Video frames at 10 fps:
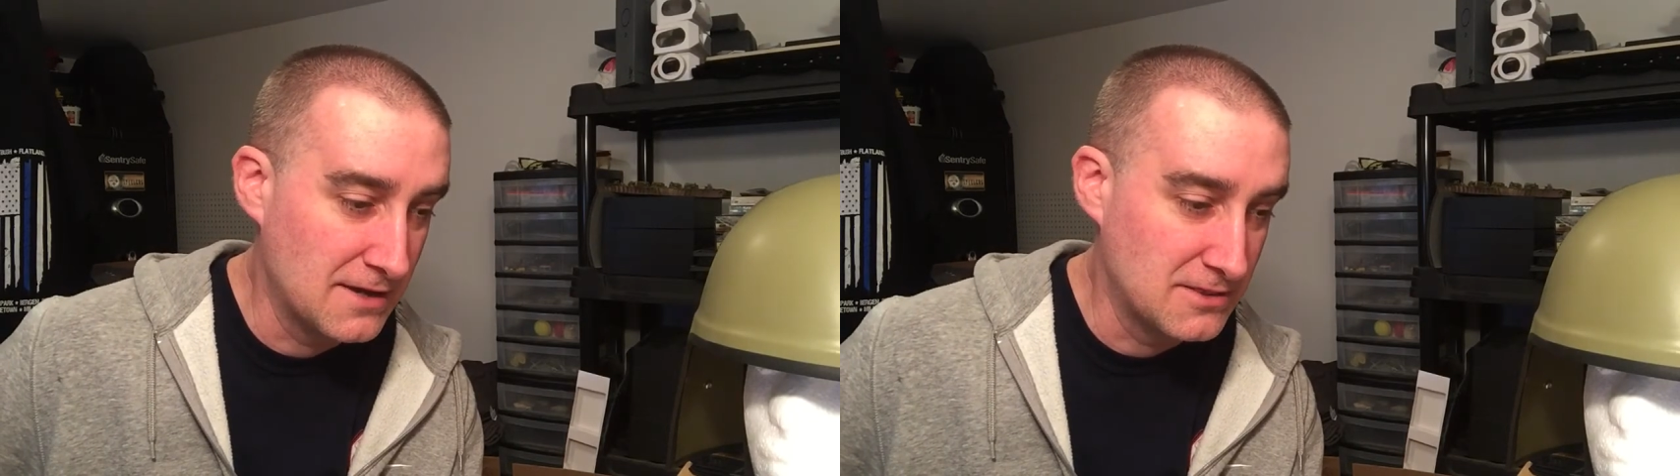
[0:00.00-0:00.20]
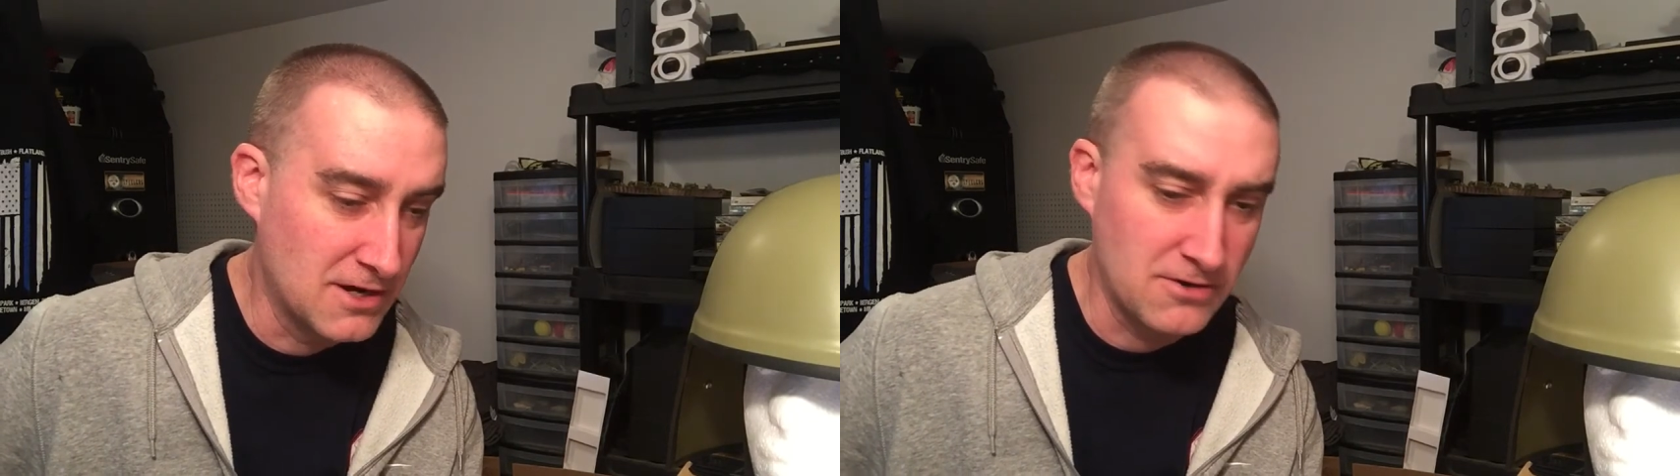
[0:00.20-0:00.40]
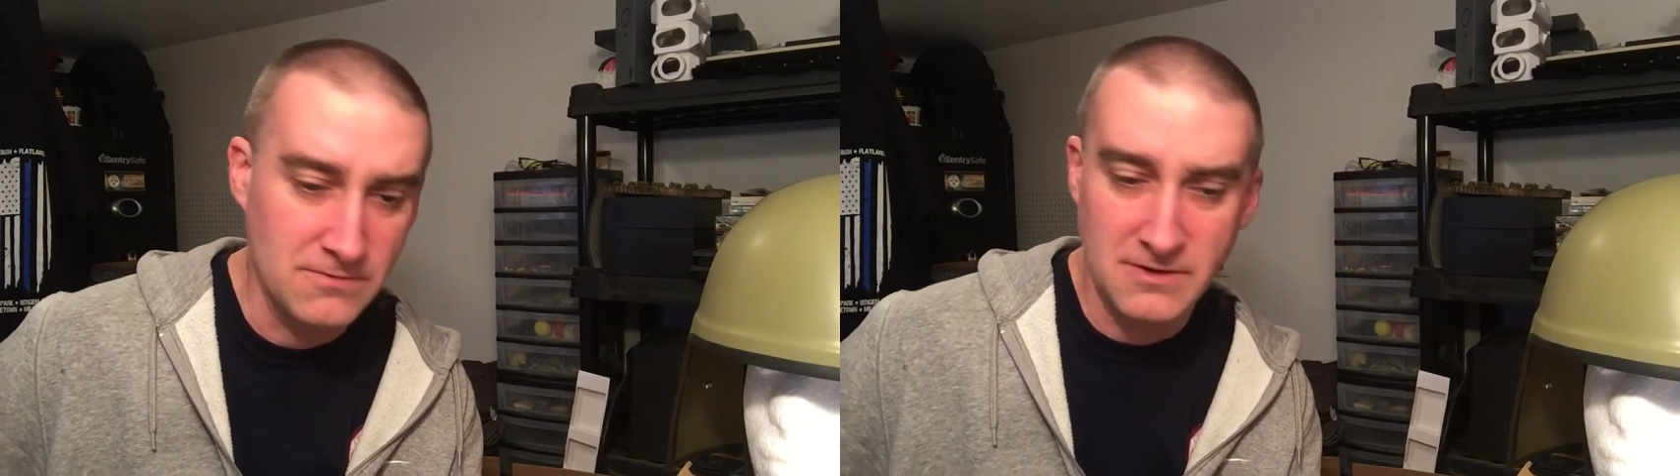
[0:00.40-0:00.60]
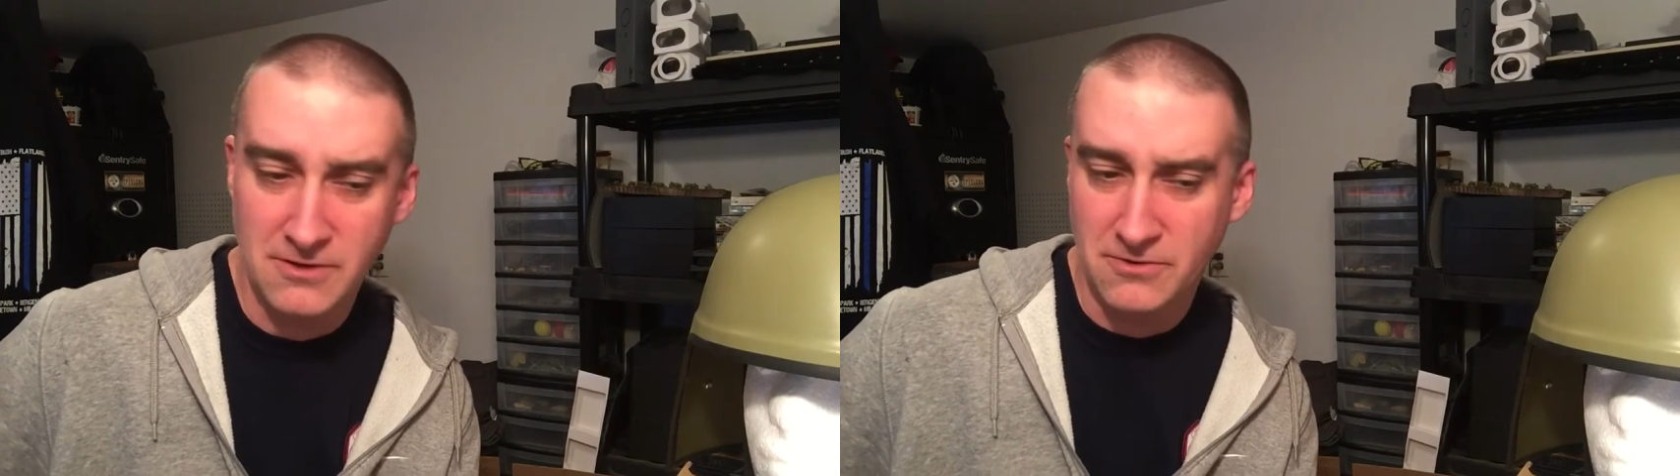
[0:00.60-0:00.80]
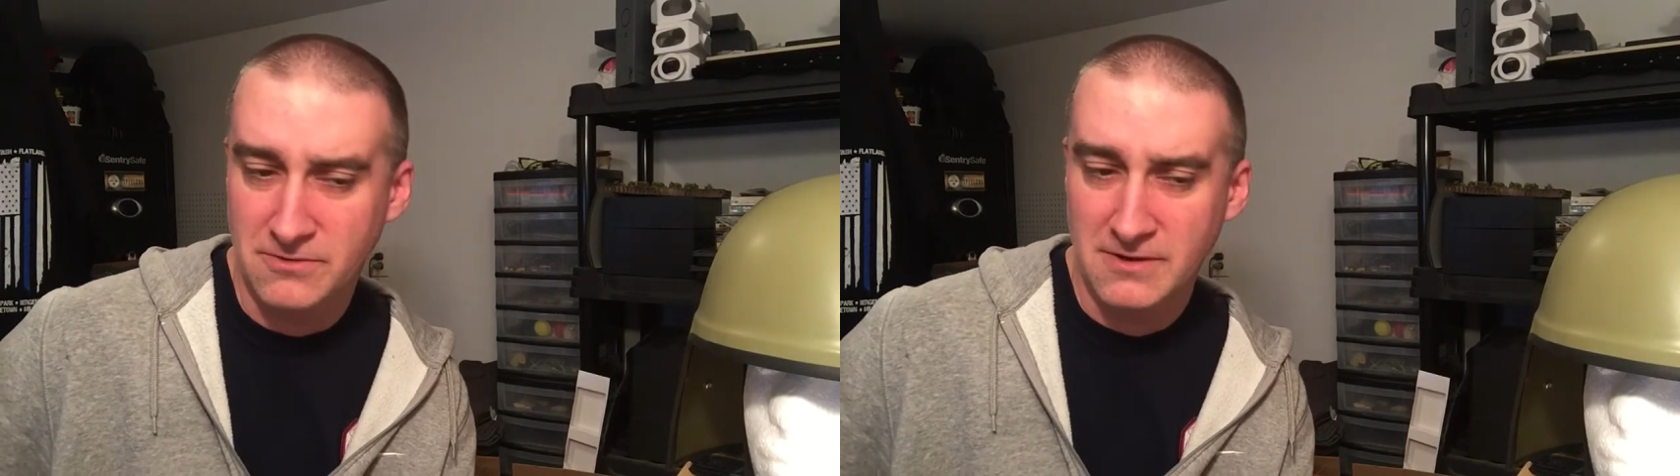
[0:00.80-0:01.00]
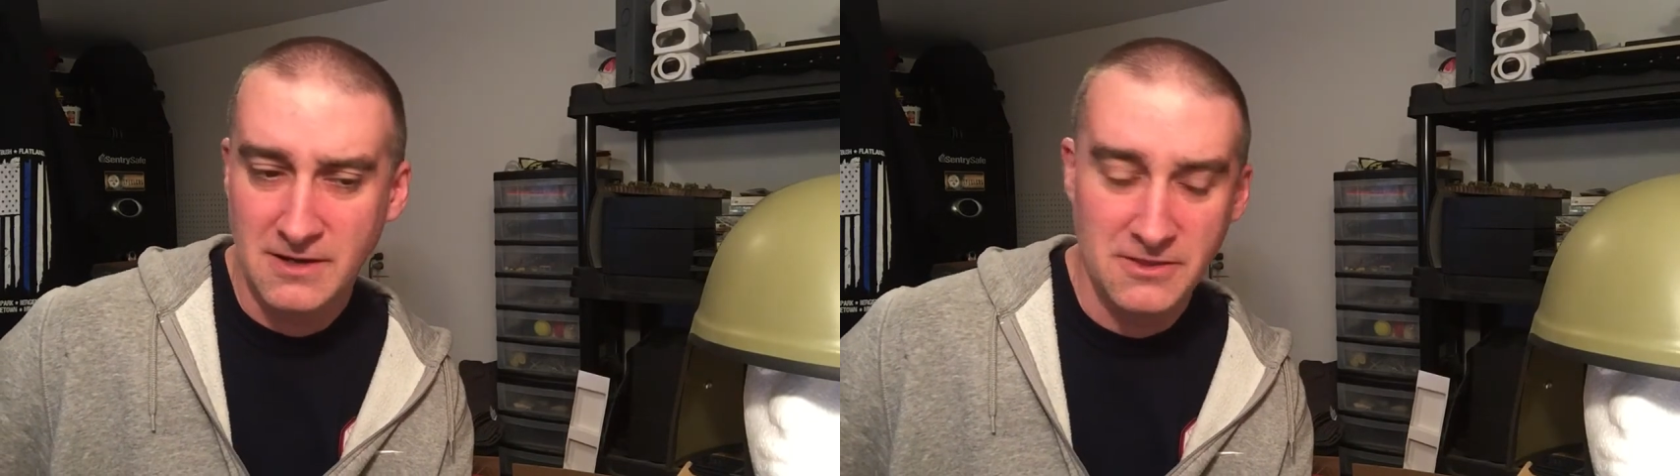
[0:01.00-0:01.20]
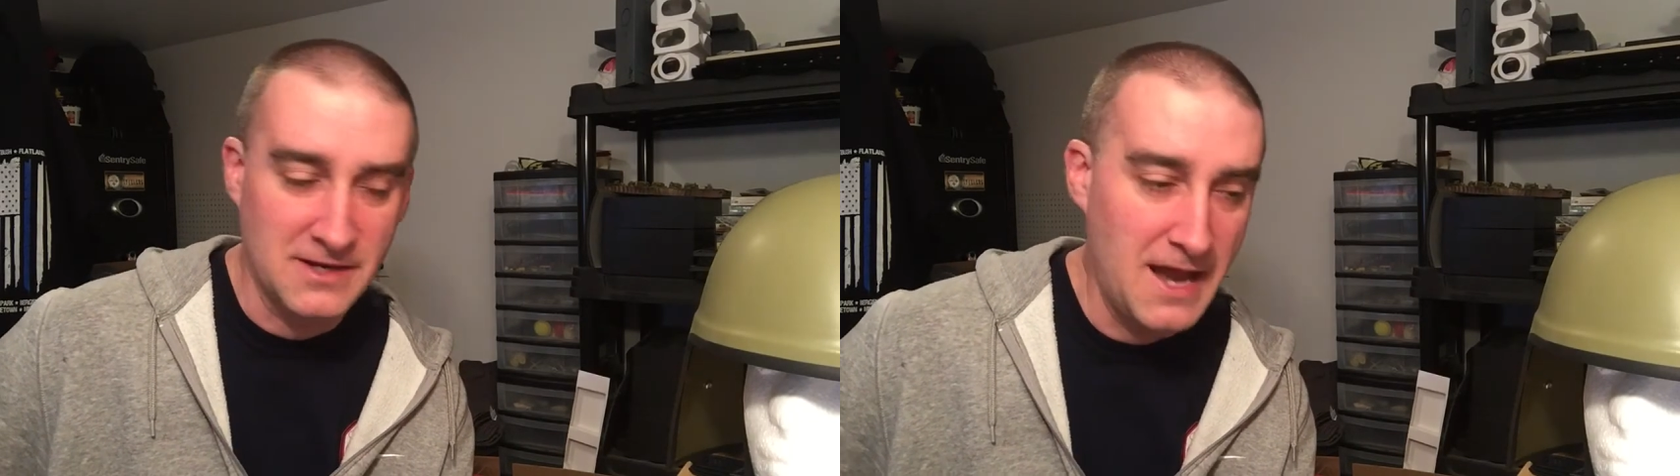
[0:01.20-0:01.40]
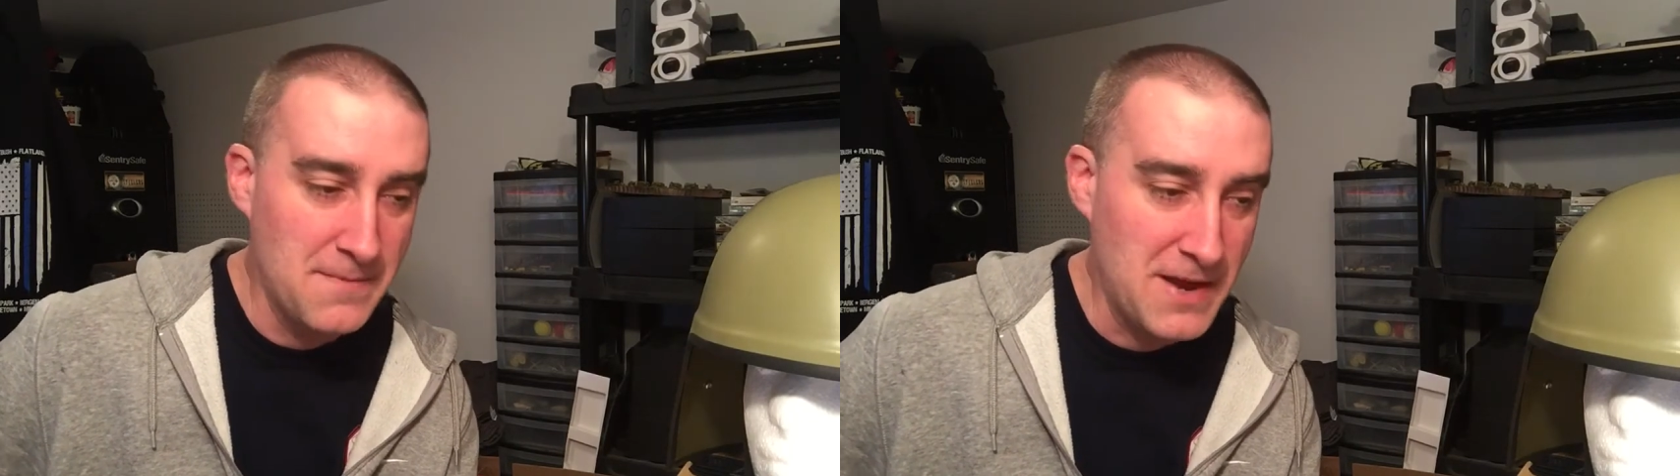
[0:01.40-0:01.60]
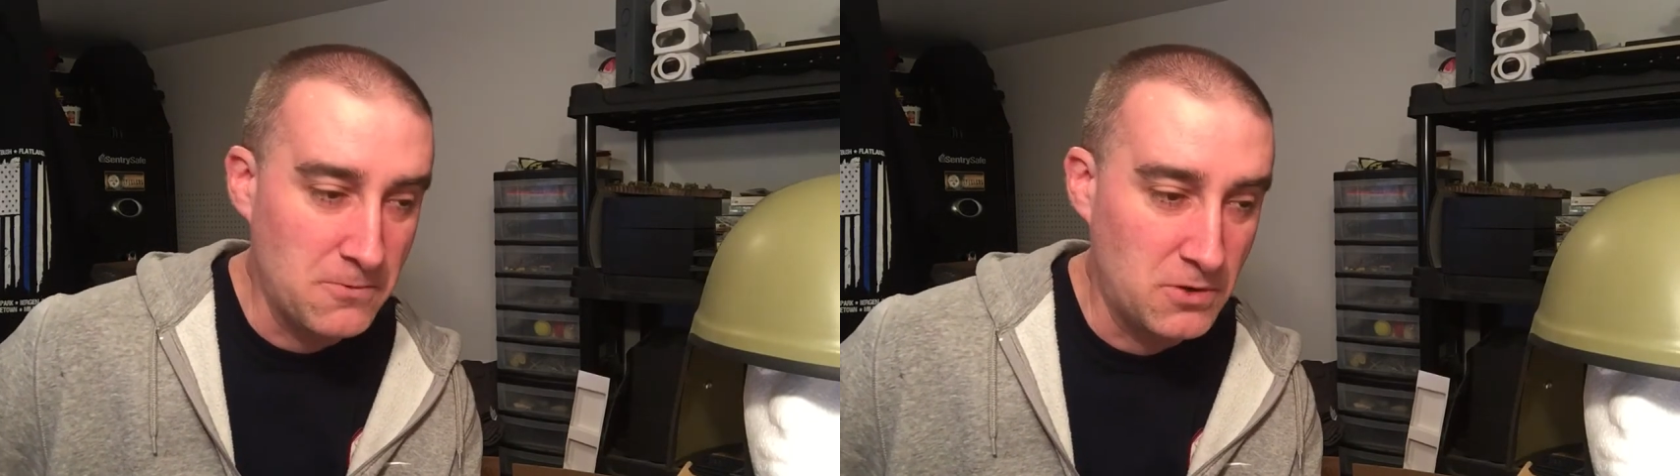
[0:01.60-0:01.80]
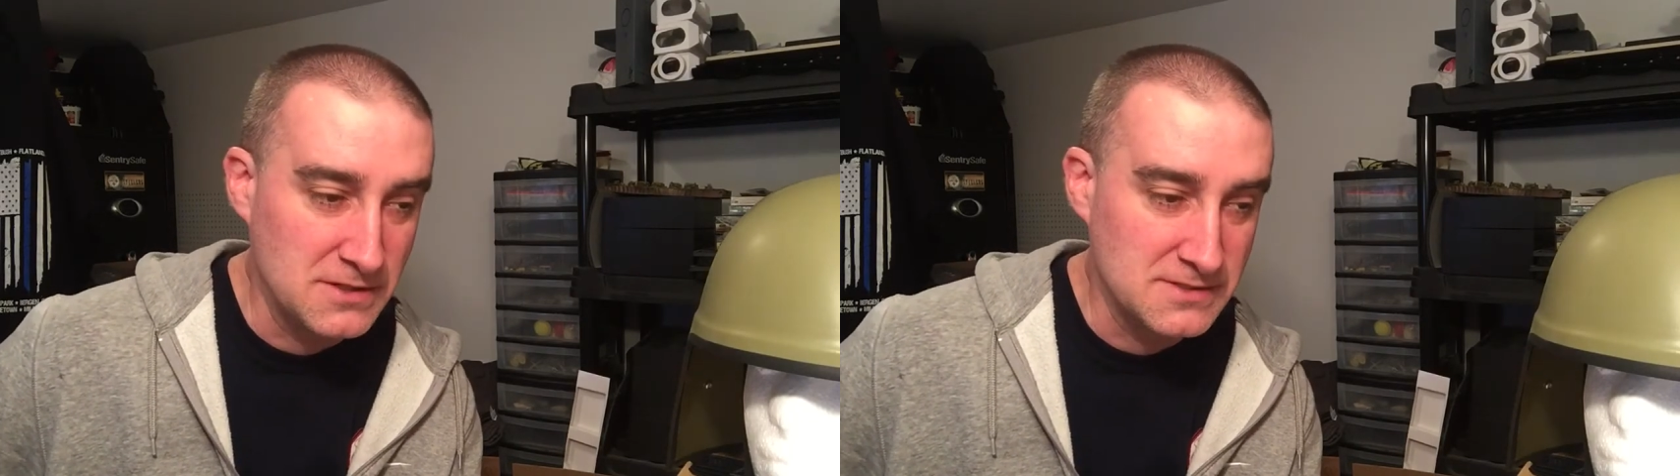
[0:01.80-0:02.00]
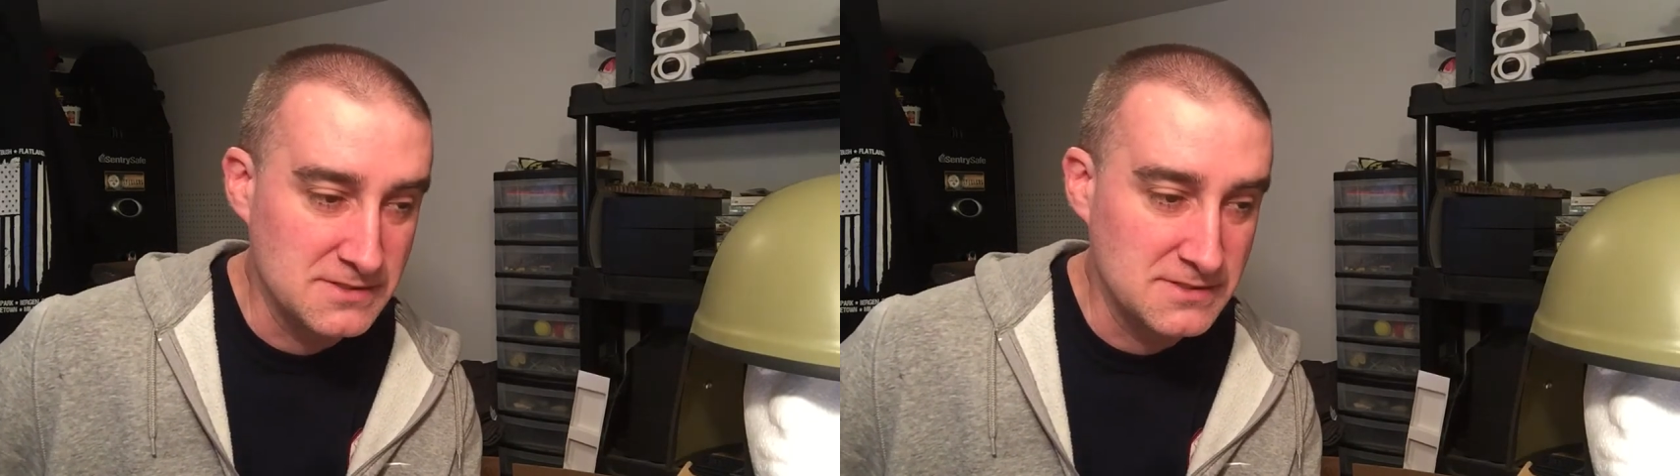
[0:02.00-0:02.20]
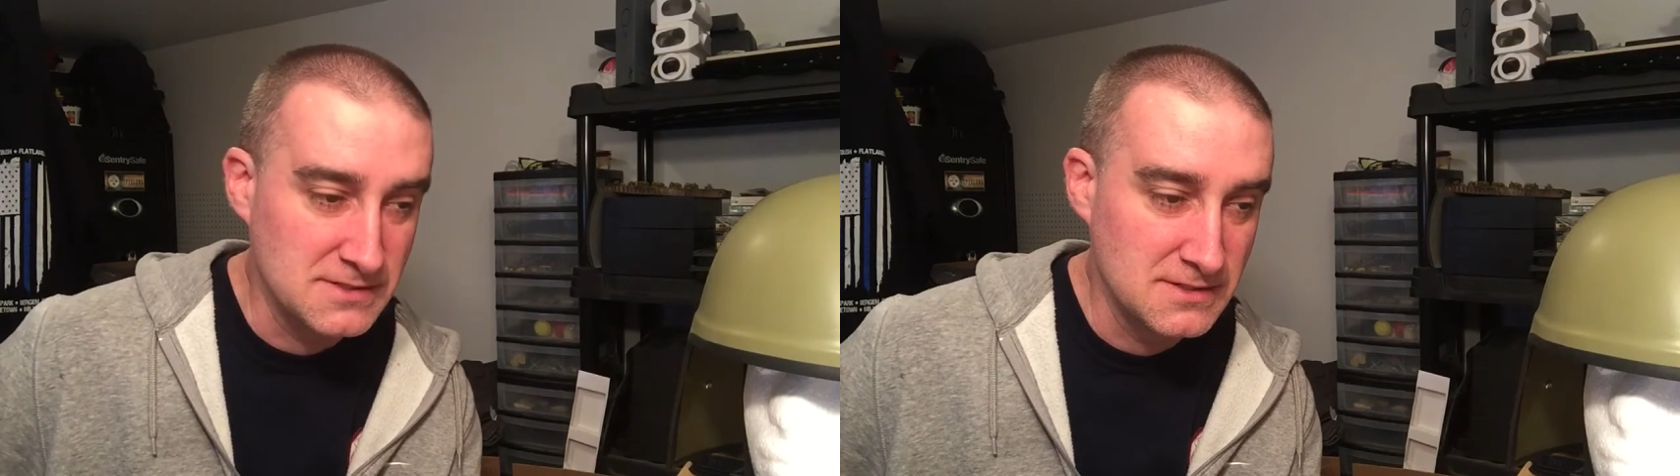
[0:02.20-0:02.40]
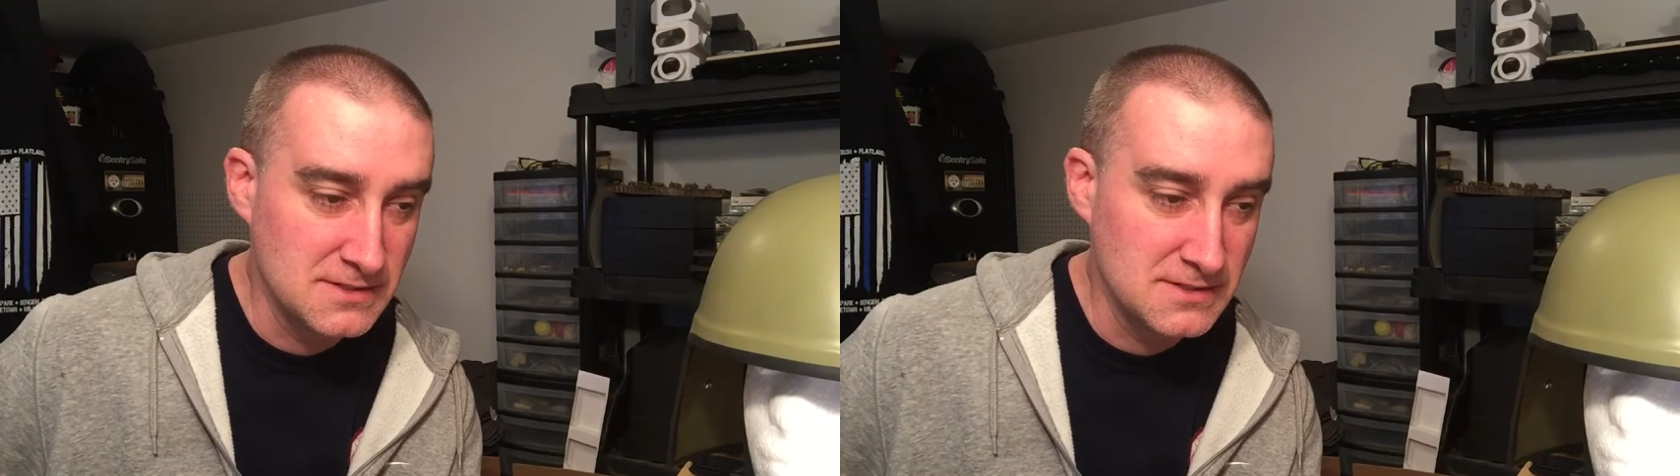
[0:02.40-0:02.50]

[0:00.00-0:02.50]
they're the combat ones.